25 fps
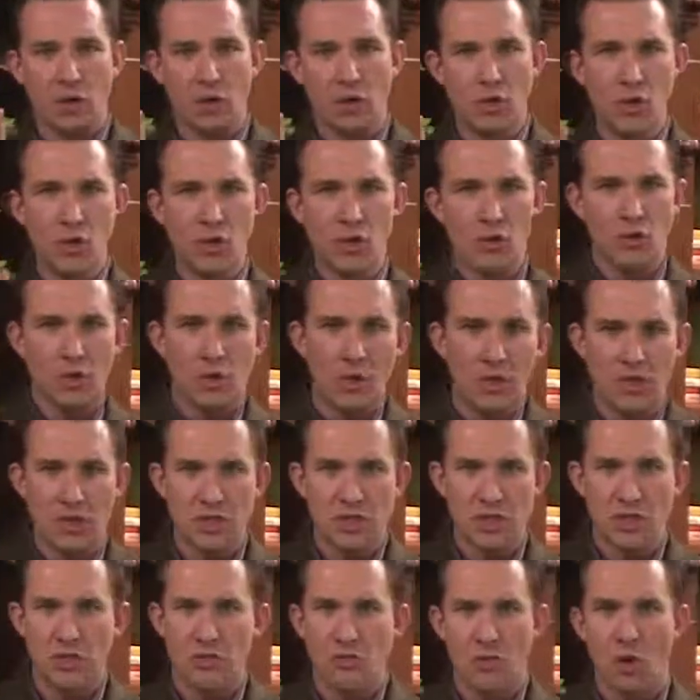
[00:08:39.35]
good
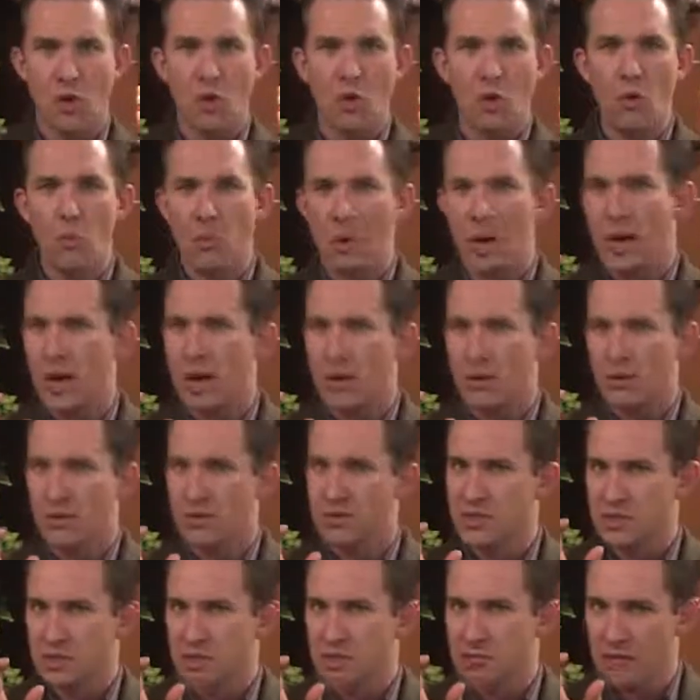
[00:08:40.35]
Christian role
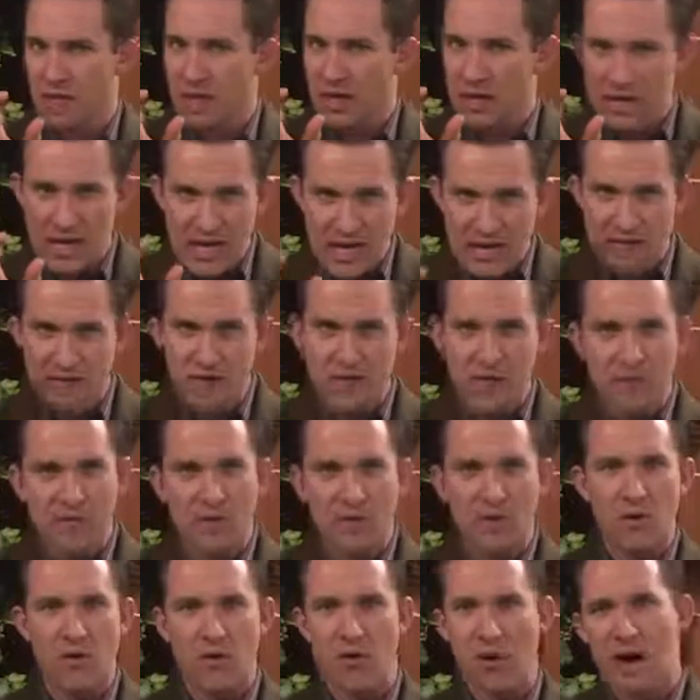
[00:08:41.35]
models of living for
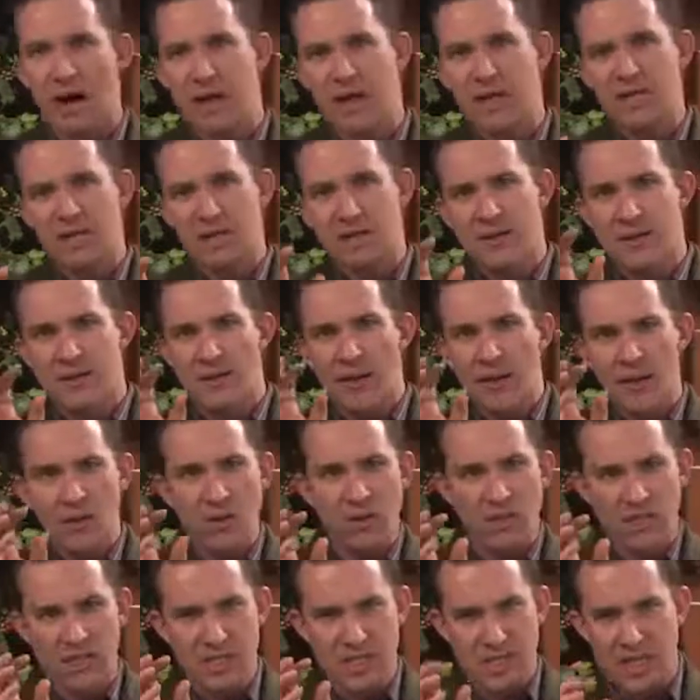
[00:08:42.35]
Christ are
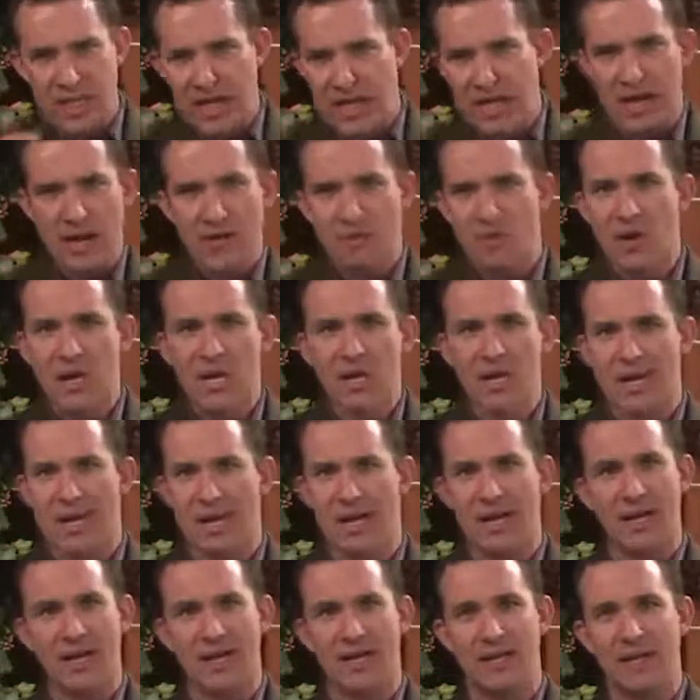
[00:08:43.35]
seen every
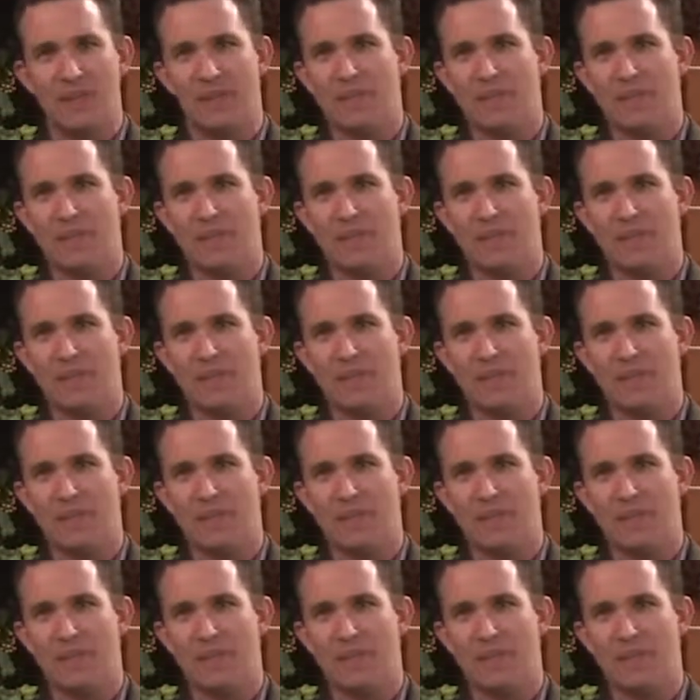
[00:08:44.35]
day,